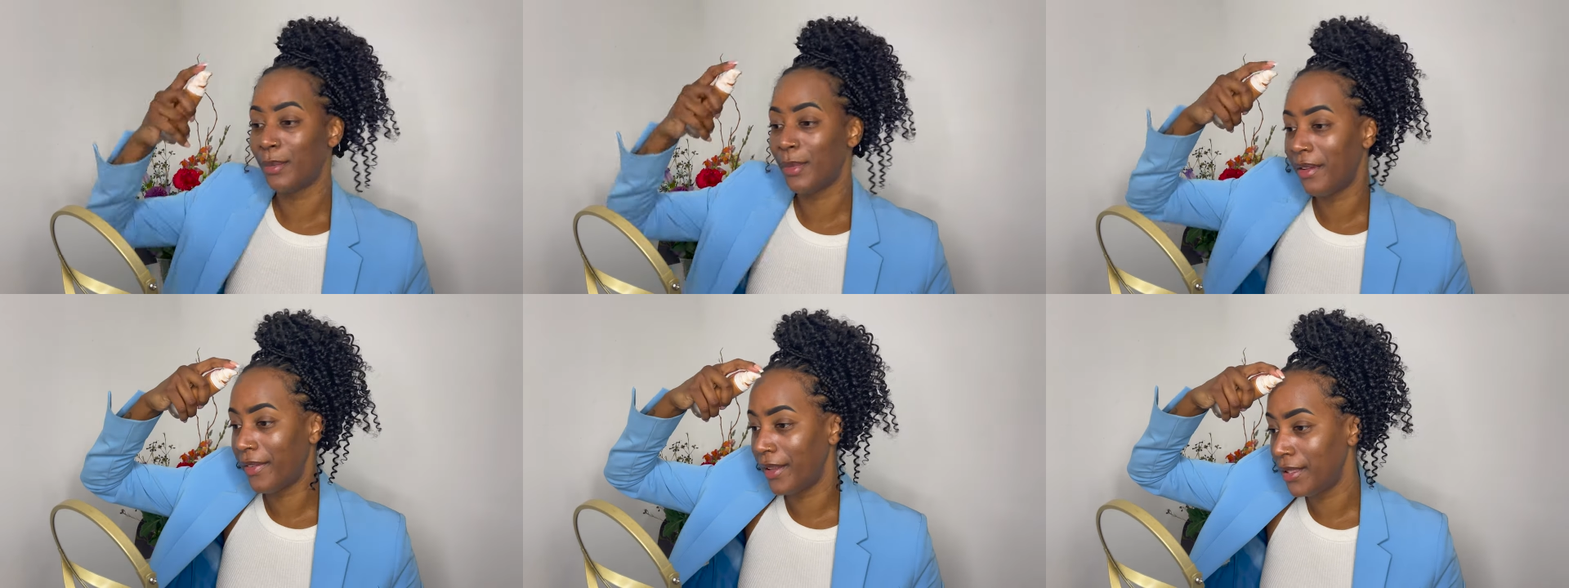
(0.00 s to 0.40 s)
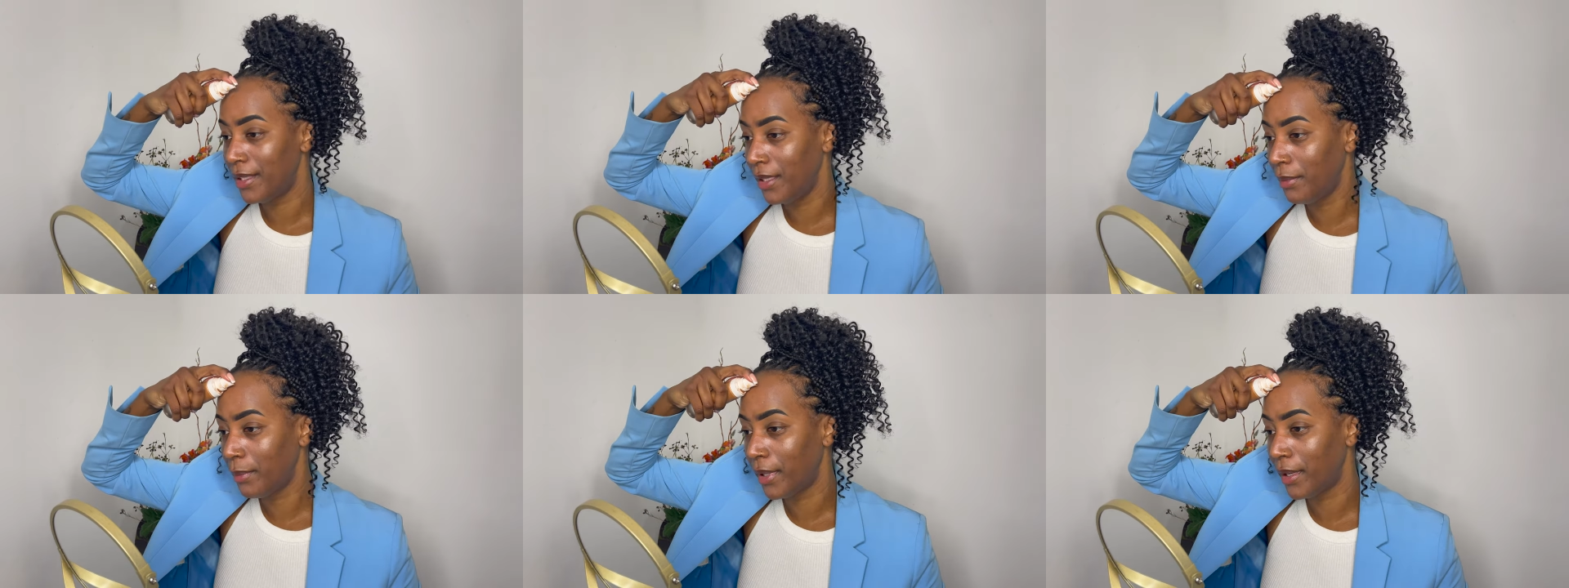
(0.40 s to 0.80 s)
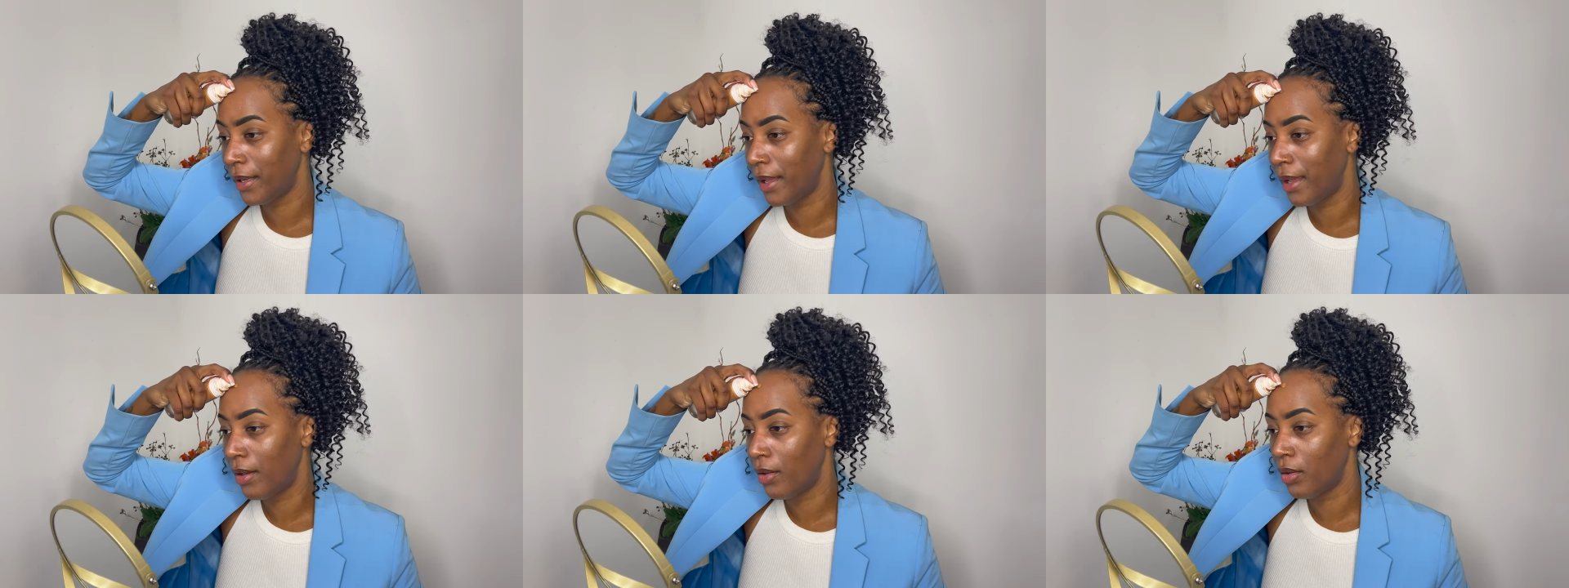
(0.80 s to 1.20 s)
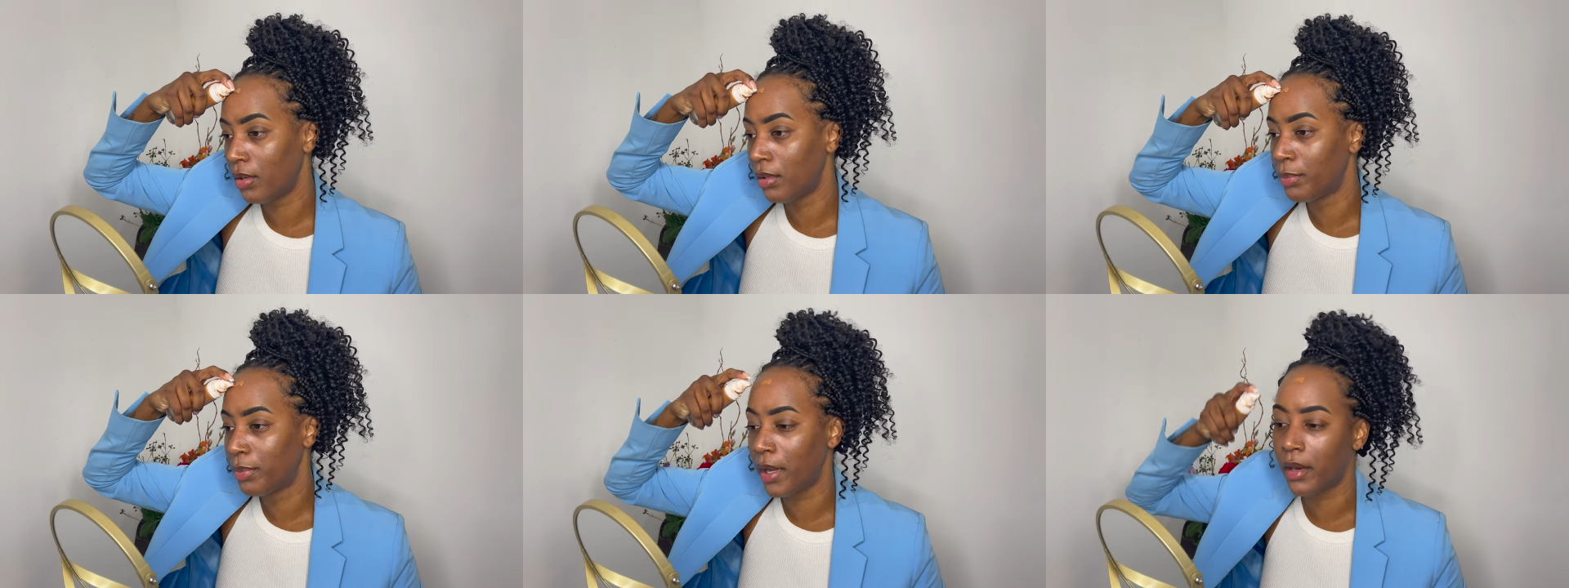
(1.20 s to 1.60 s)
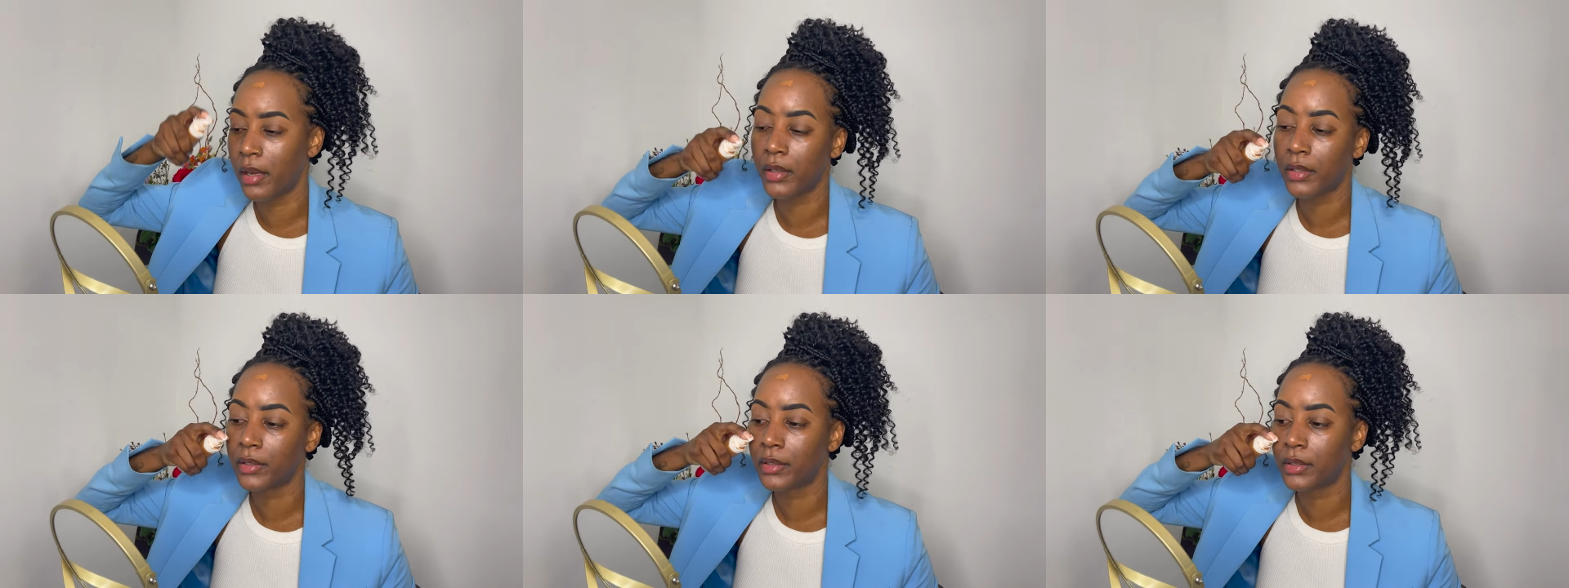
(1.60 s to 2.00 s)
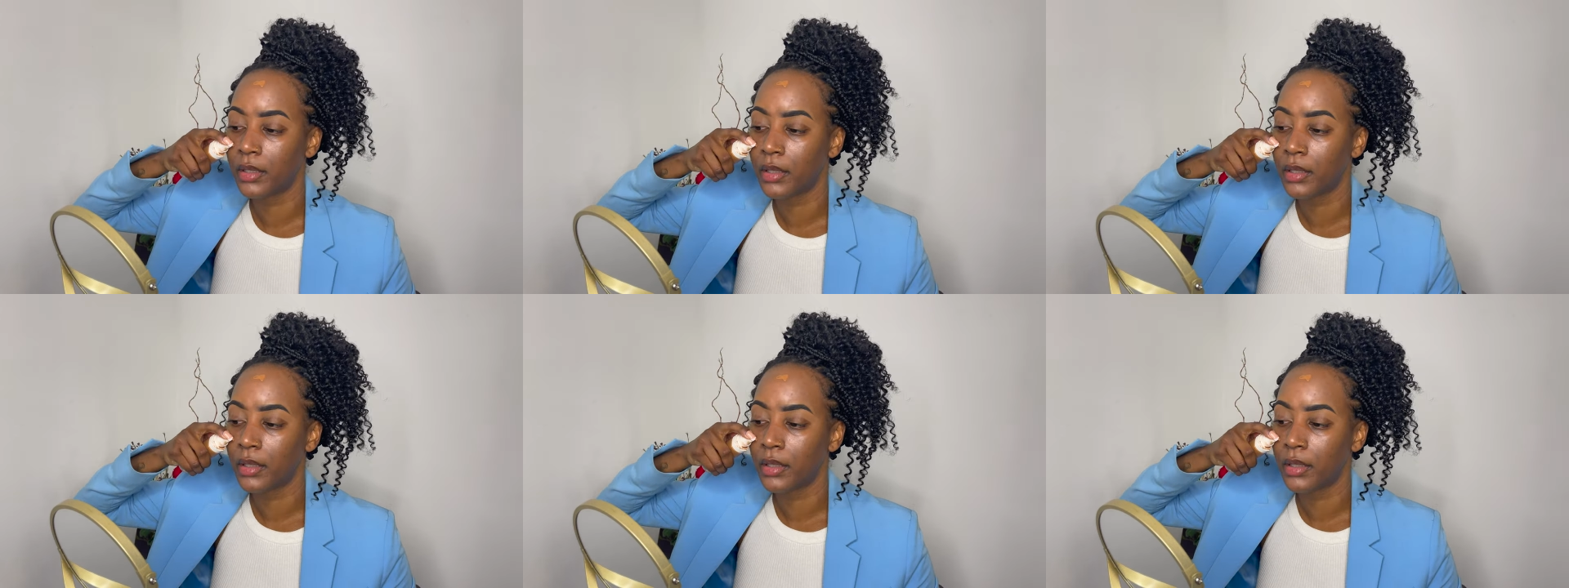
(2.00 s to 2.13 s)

my Fenty, but again all products